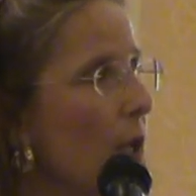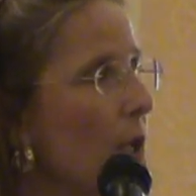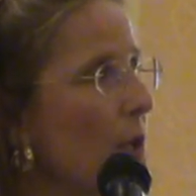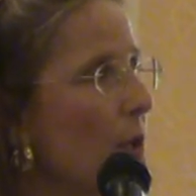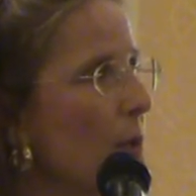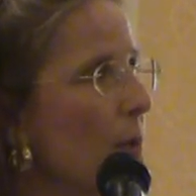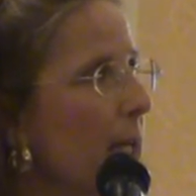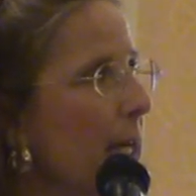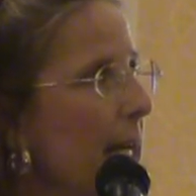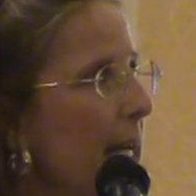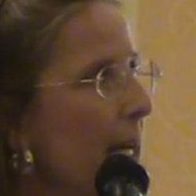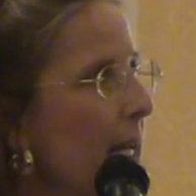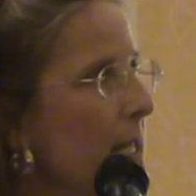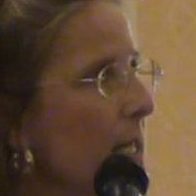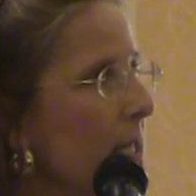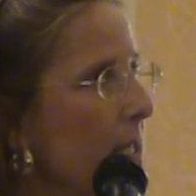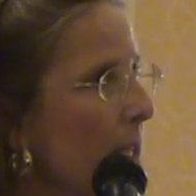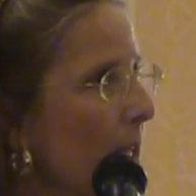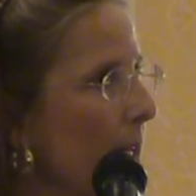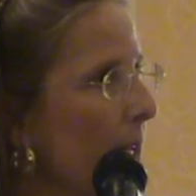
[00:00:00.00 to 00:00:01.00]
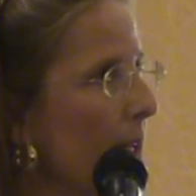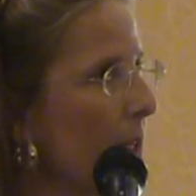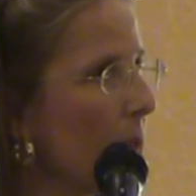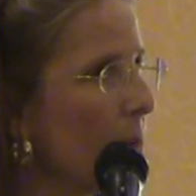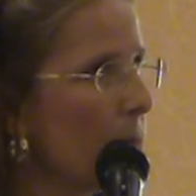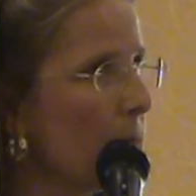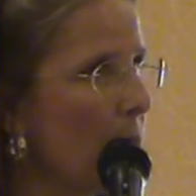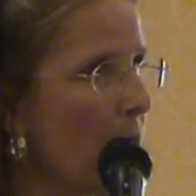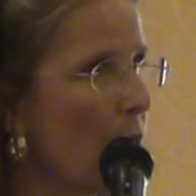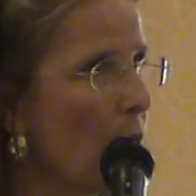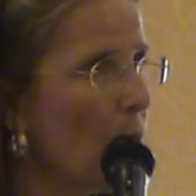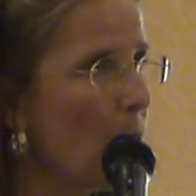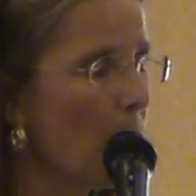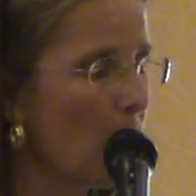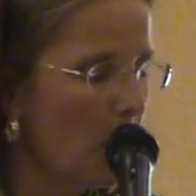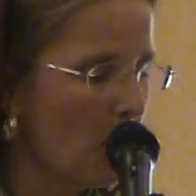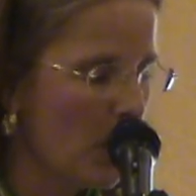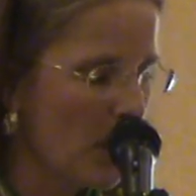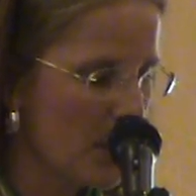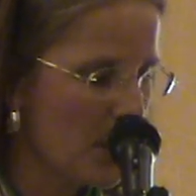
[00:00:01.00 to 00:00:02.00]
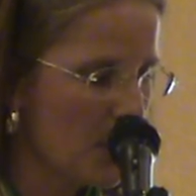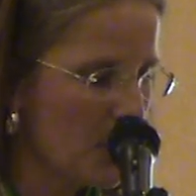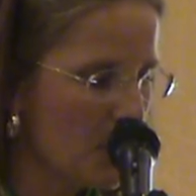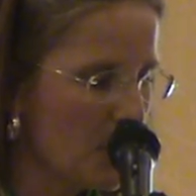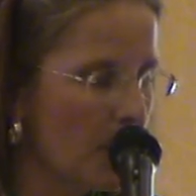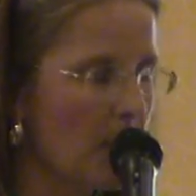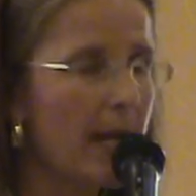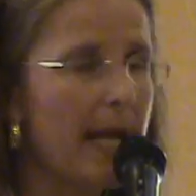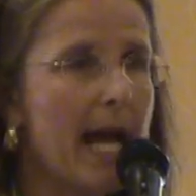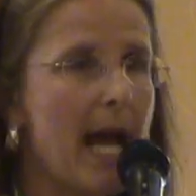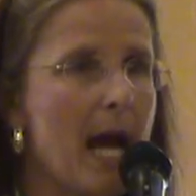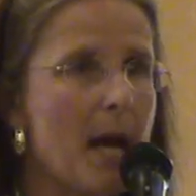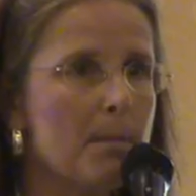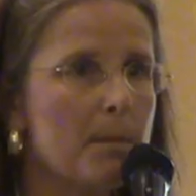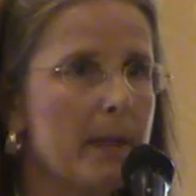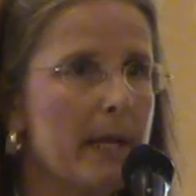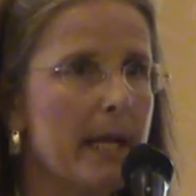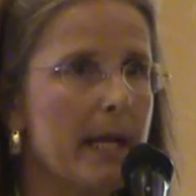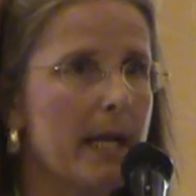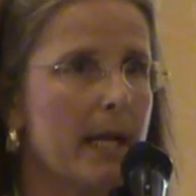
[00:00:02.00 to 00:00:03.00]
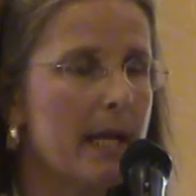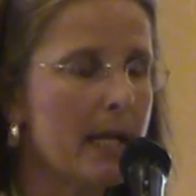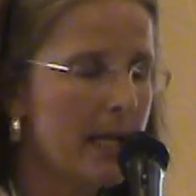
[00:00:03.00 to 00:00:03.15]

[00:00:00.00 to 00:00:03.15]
You need to let them know what's truly happening."